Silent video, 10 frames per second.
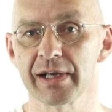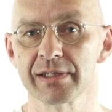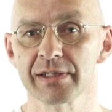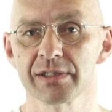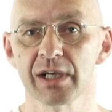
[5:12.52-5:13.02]
like
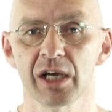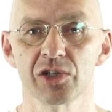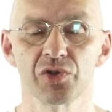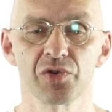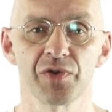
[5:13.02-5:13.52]
this
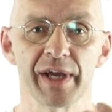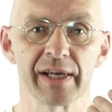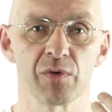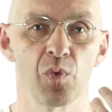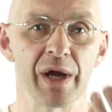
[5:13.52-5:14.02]
to create
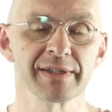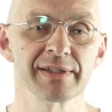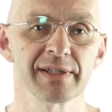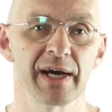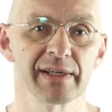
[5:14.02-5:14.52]
a
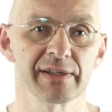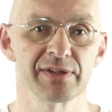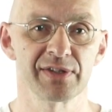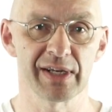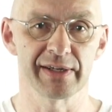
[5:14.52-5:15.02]
one-sided
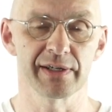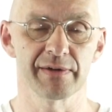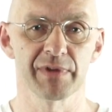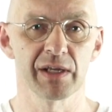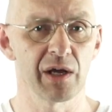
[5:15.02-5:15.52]
cylinder.
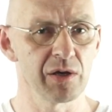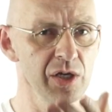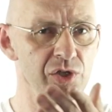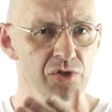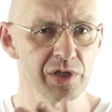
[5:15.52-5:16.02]
Now,
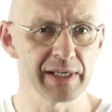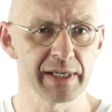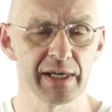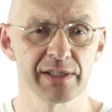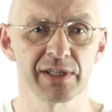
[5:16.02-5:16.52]
usually
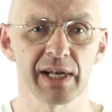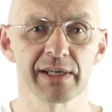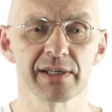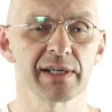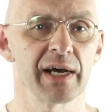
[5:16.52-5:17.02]

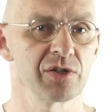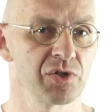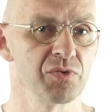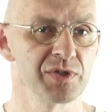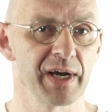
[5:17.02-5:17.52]
cylinders are
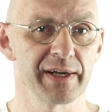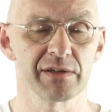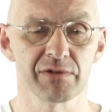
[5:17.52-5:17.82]
two-sided,